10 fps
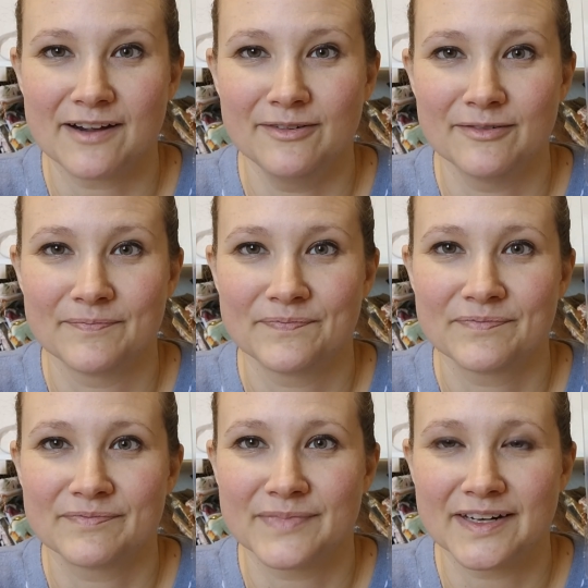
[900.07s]
like, oh,
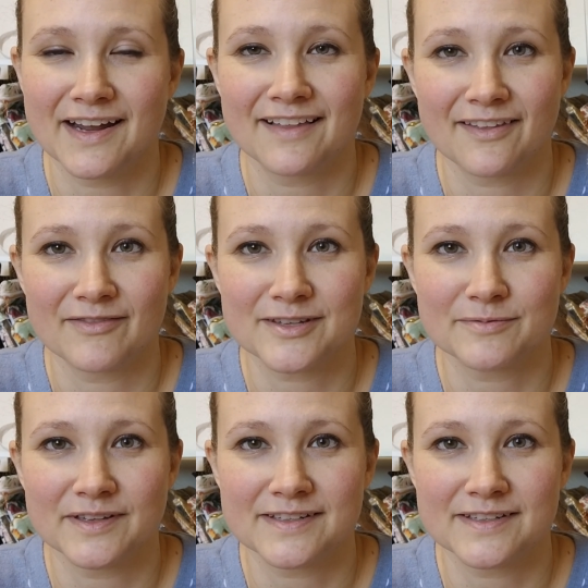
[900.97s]
but I love this one.